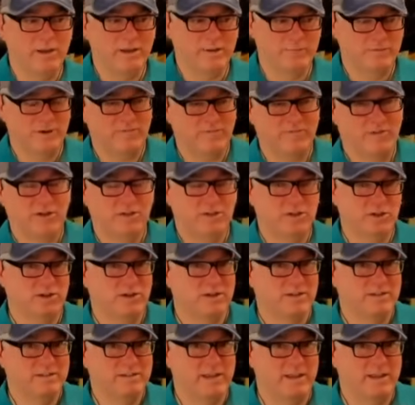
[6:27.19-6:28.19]
even if I
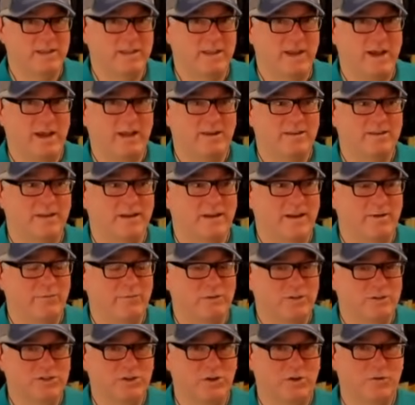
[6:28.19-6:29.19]
shouldn't have said that, they
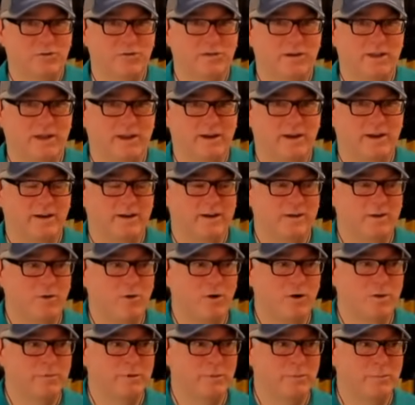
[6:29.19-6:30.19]
haven't shown that it
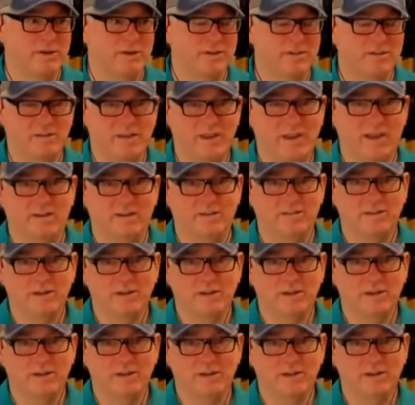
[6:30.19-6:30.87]
harmed them in this case.